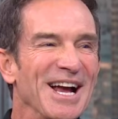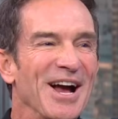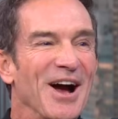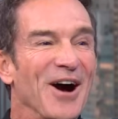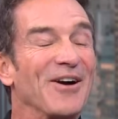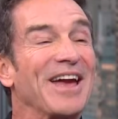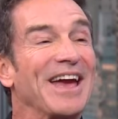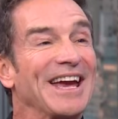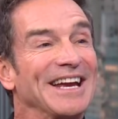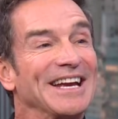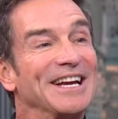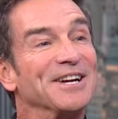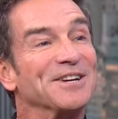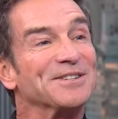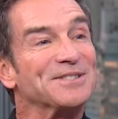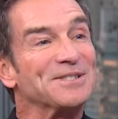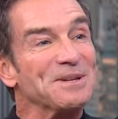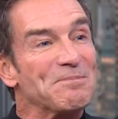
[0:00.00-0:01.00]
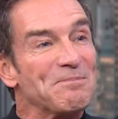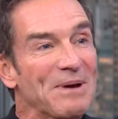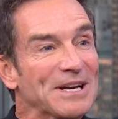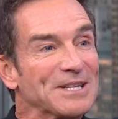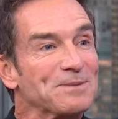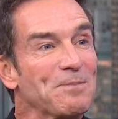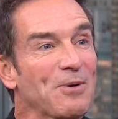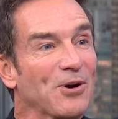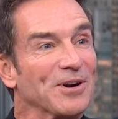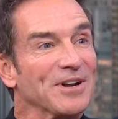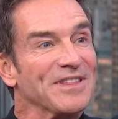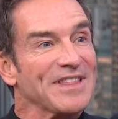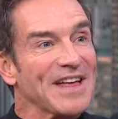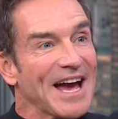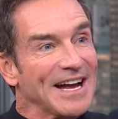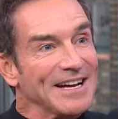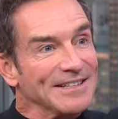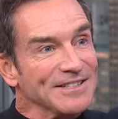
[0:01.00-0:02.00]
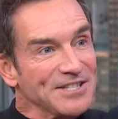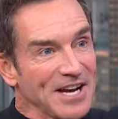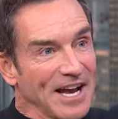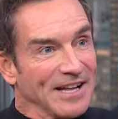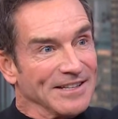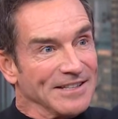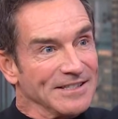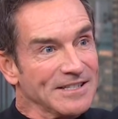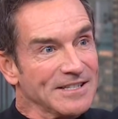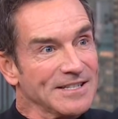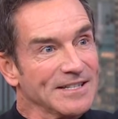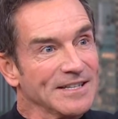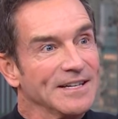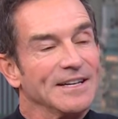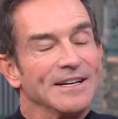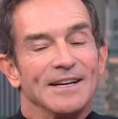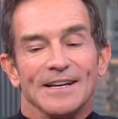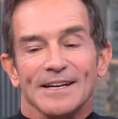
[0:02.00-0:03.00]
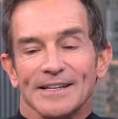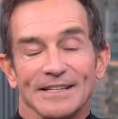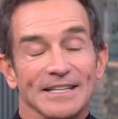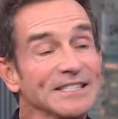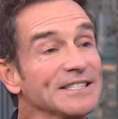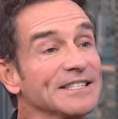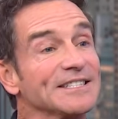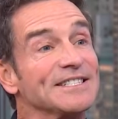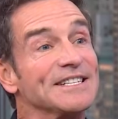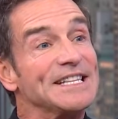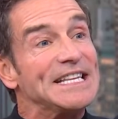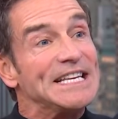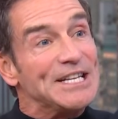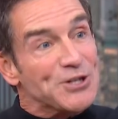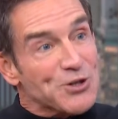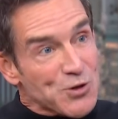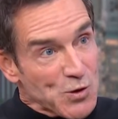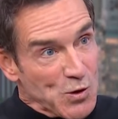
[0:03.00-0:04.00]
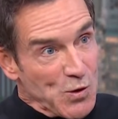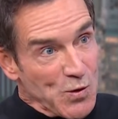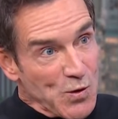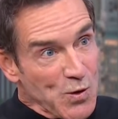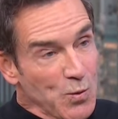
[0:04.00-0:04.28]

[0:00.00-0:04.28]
Okay, here's the best part of that challenge. This is the truth.